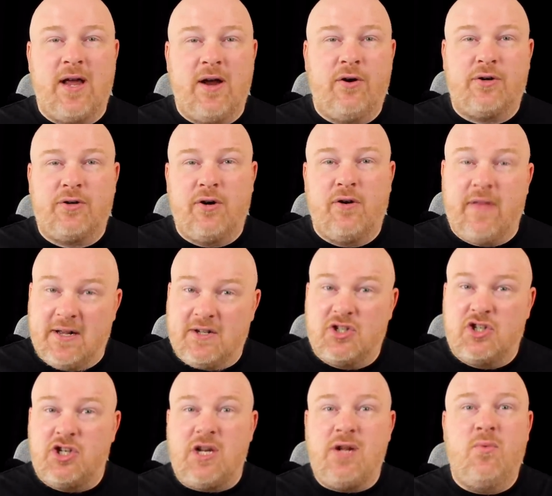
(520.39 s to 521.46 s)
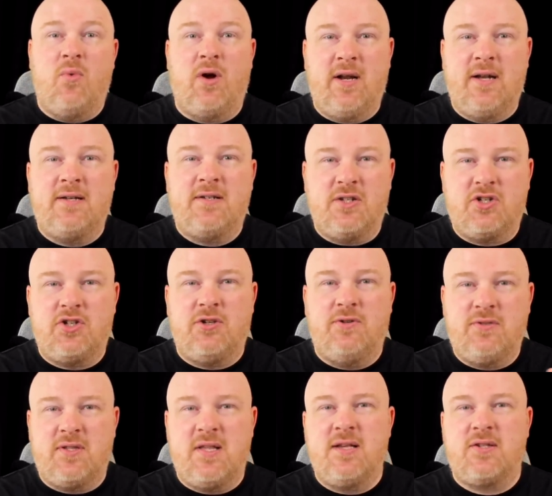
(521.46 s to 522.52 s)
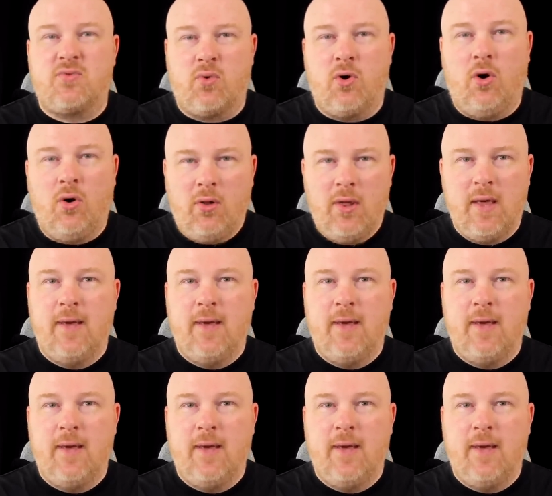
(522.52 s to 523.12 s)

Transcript: character that she wanted to choose this role.